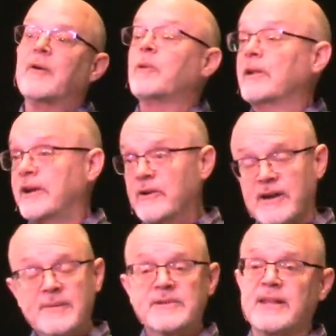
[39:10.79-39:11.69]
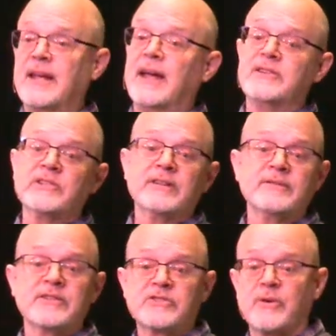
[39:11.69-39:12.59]
Well, here comes the agent
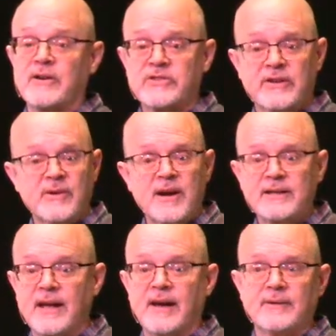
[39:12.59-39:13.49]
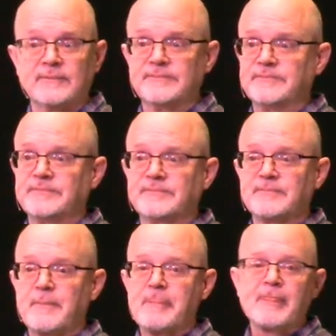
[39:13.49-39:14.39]
of destruction right now.
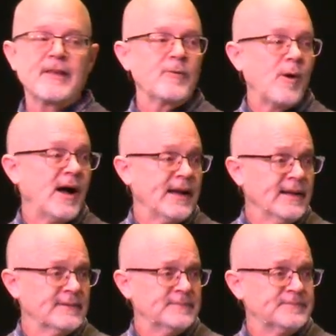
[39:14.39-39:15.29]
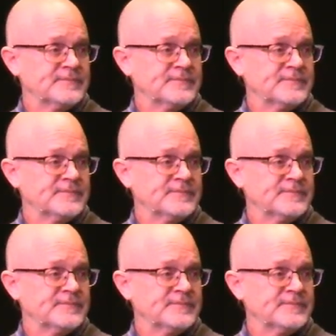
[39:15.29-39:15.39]
Why?